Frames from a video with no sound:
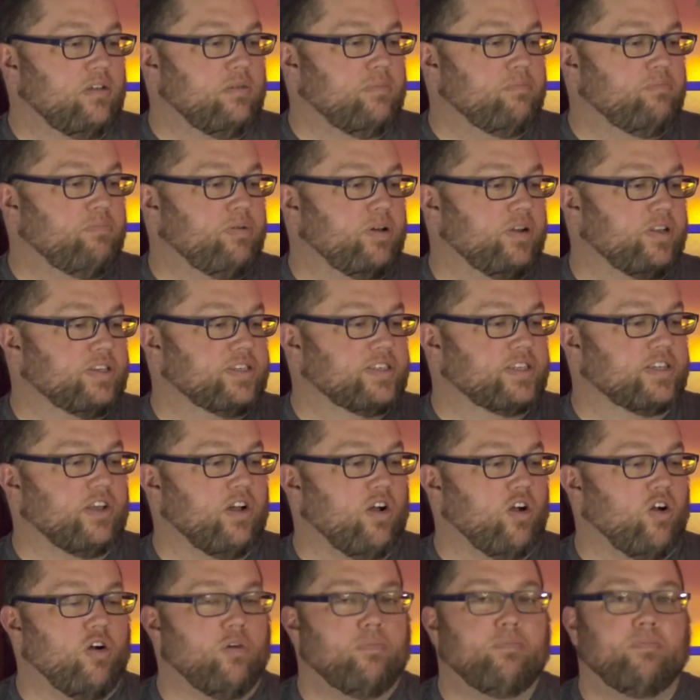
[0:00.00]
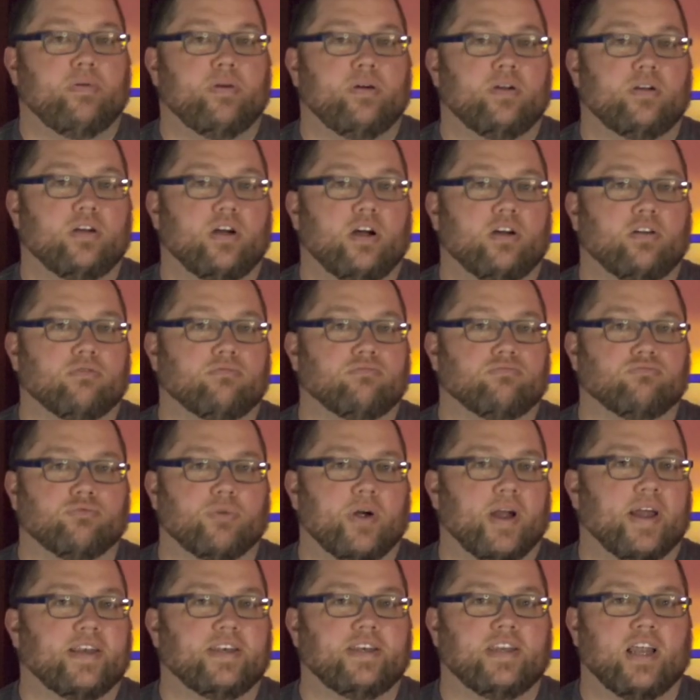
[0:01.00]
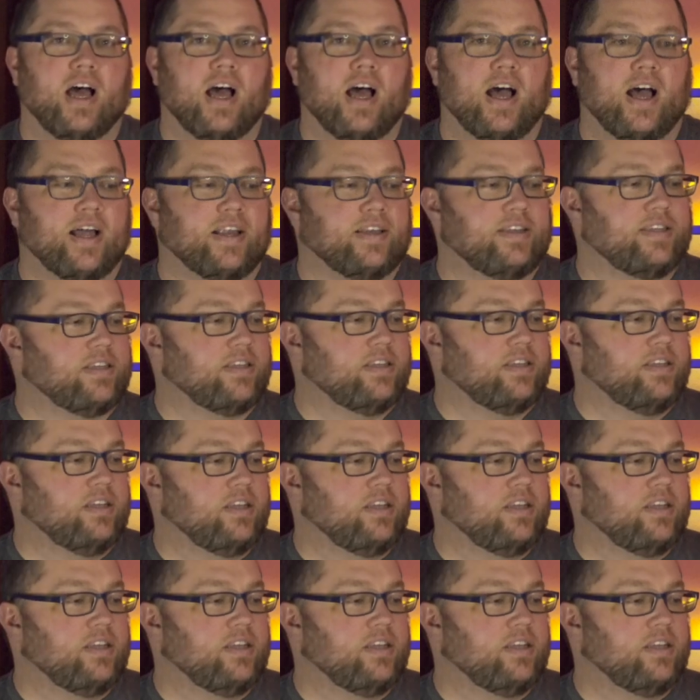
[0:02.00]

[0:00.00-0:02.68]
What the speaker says: put a scope, a red dot,